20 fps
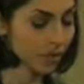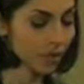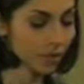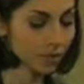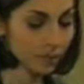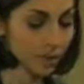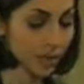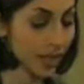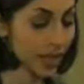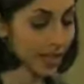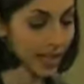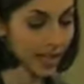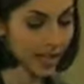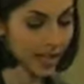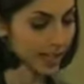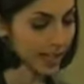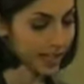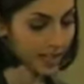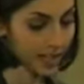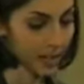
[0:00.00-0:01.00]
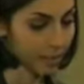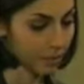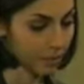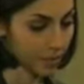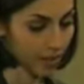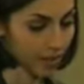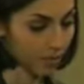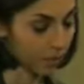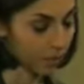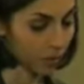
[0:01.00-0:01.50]
But I can't accept
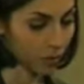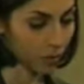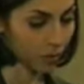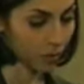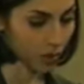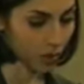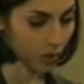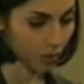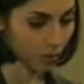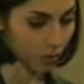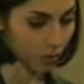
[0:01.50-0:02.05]
them or you.